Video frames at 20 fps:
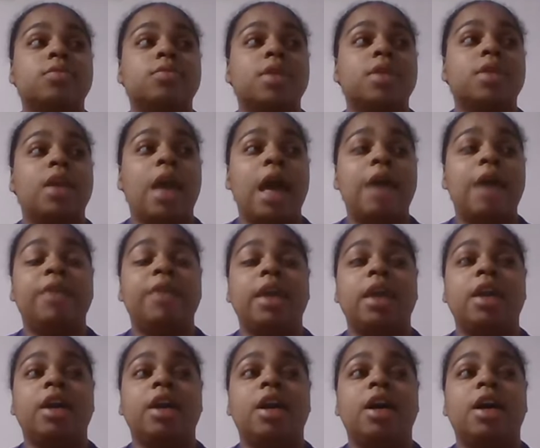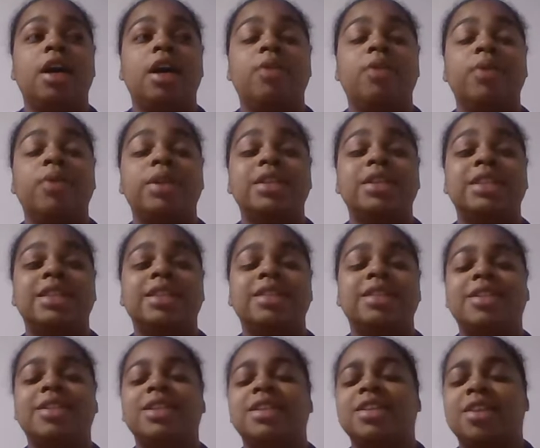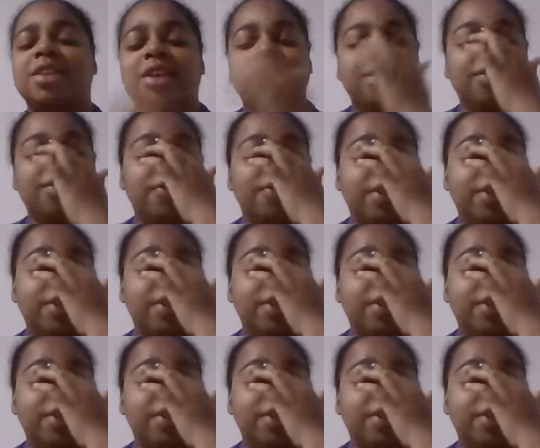having what is it called,